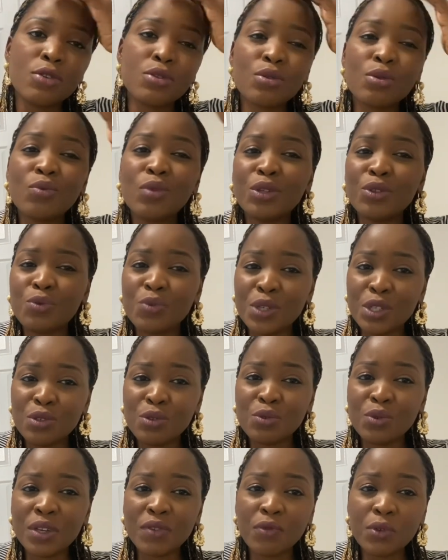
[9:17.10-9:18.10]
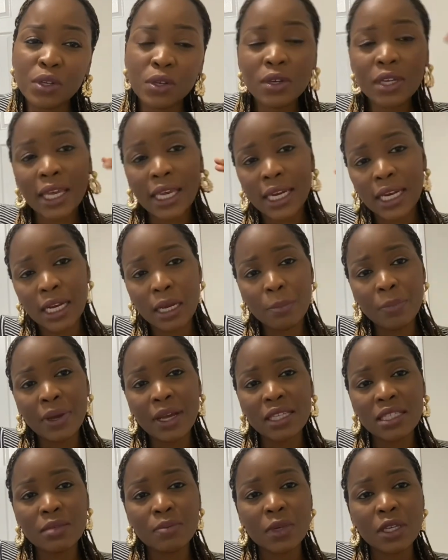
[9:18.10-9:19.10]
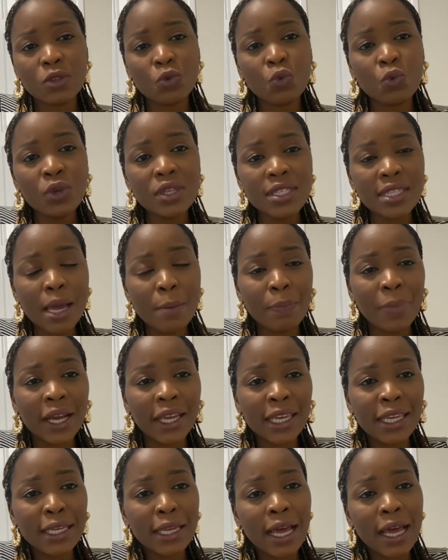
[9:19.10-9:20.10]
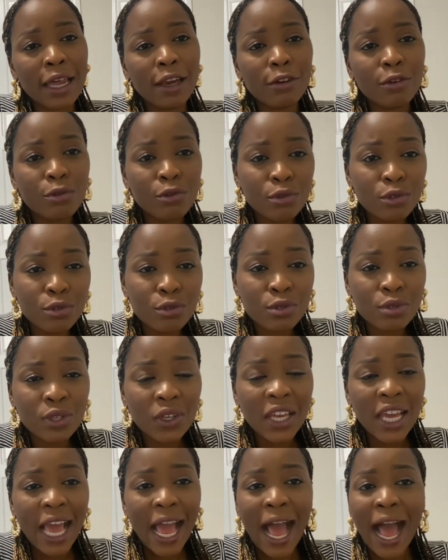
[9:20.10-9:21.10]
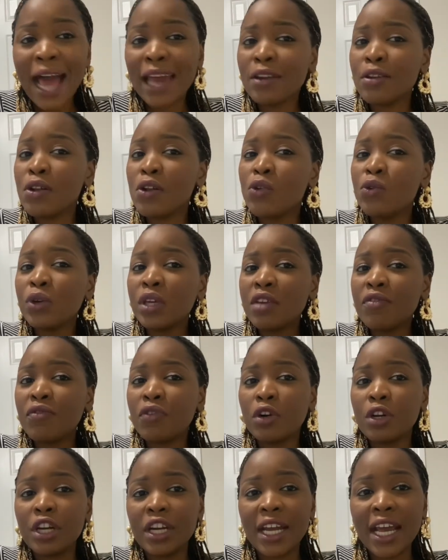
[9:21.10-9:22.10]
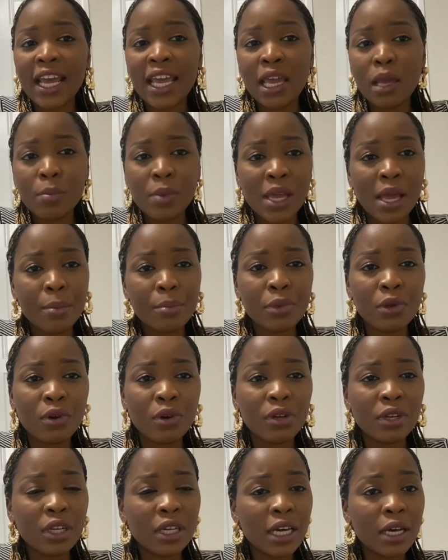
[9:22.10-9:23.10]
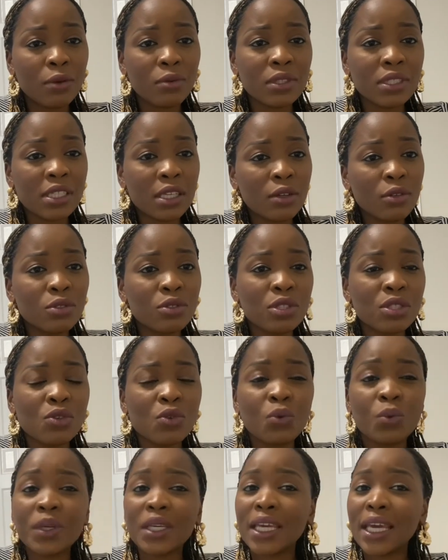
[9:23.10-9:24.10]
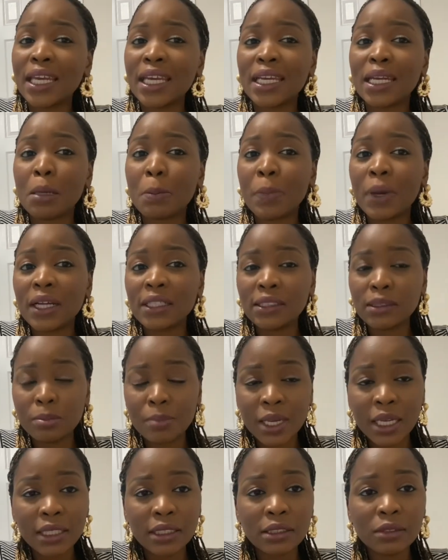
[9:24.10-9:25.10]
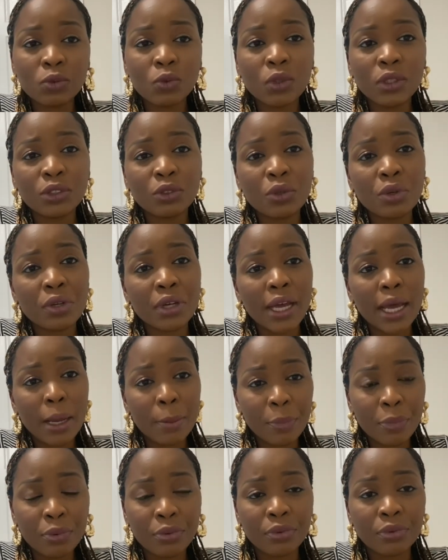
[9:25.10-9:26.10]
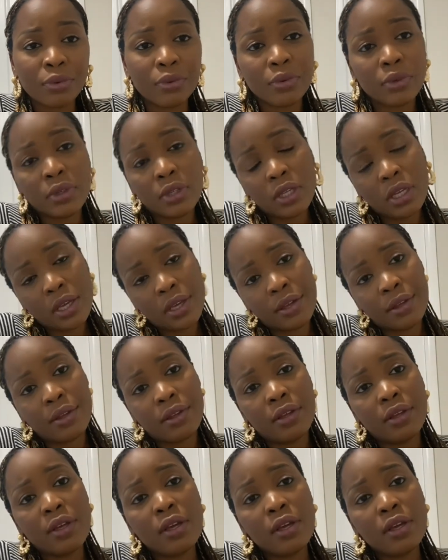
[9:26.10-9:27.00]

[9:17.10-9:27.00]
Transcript: so what do we do if we don't get an apartment we start packing our loads and looking for another airbnb or another hotel till we get an apartment what's gonna happen hey